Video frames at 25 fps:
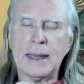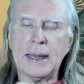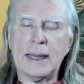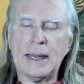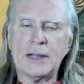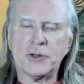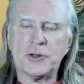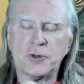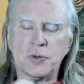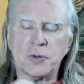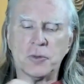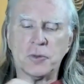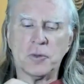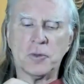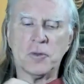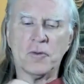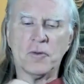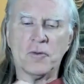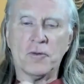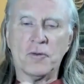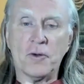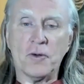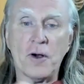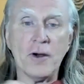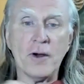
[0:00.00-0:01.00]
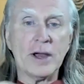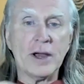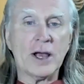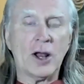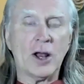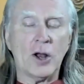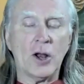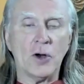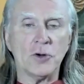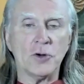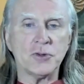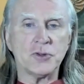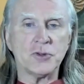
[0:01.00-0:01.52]
is very
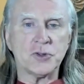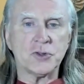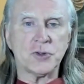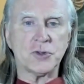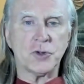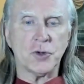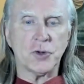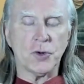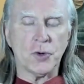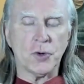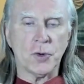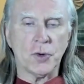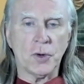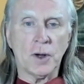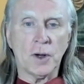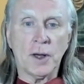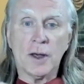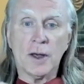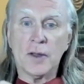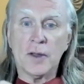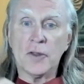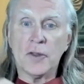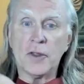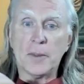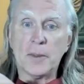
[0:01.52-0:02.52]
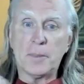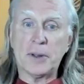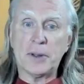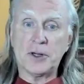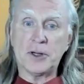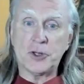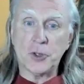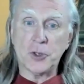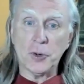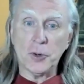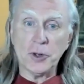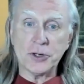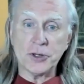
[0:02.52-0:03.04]
close to the
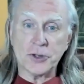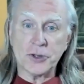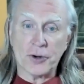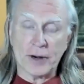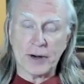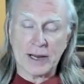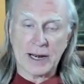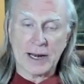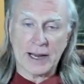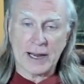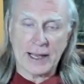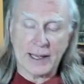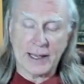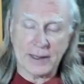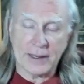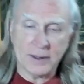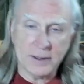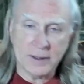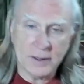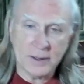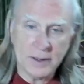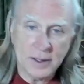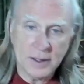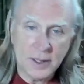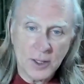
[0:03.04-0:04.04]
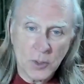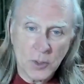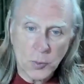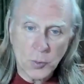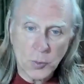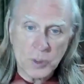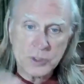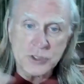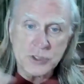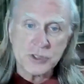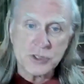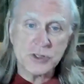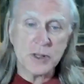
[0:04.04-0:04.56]
pituitary gland,
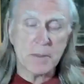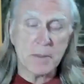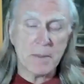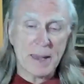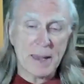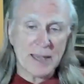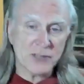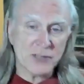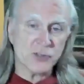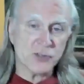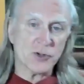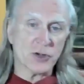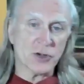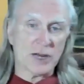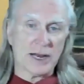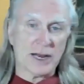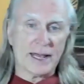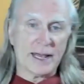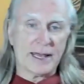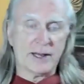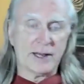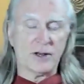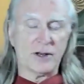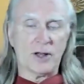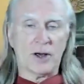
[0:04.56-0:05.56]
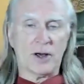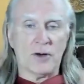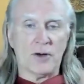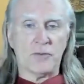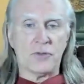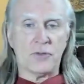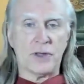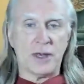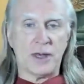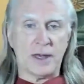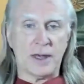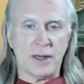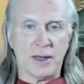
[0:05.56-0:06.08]
which is the master gland
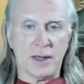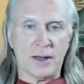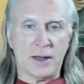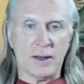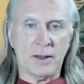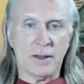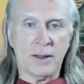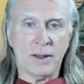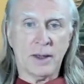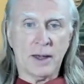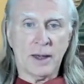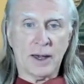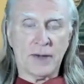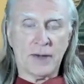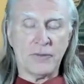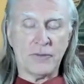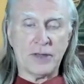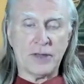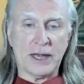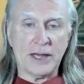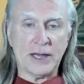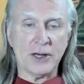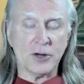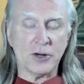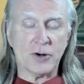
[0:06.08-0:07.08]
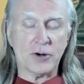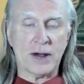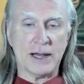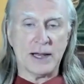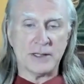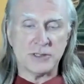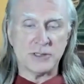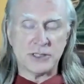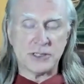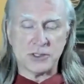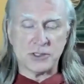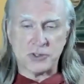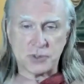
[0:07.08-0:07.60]
of the uh, of the
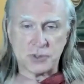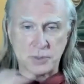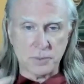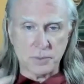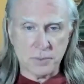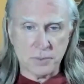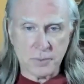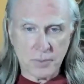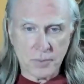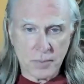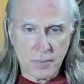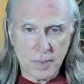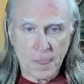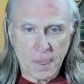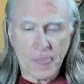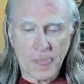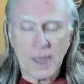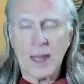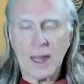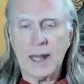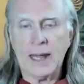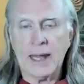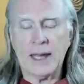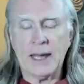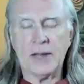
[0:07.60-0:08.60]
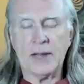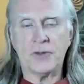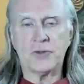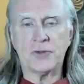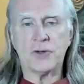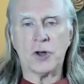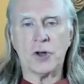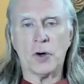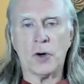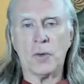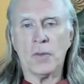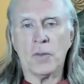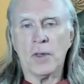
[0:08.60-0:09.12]
endocrine system, and
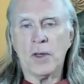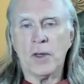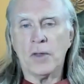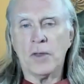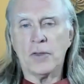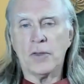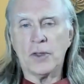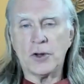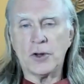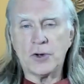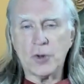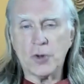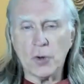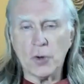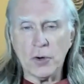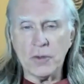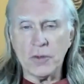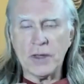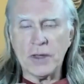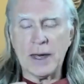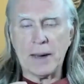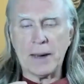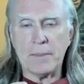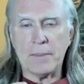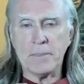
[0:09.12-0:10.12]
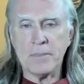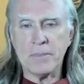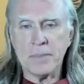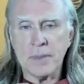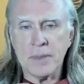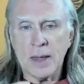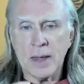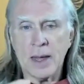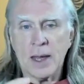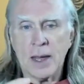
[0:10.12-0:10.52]
so the two of them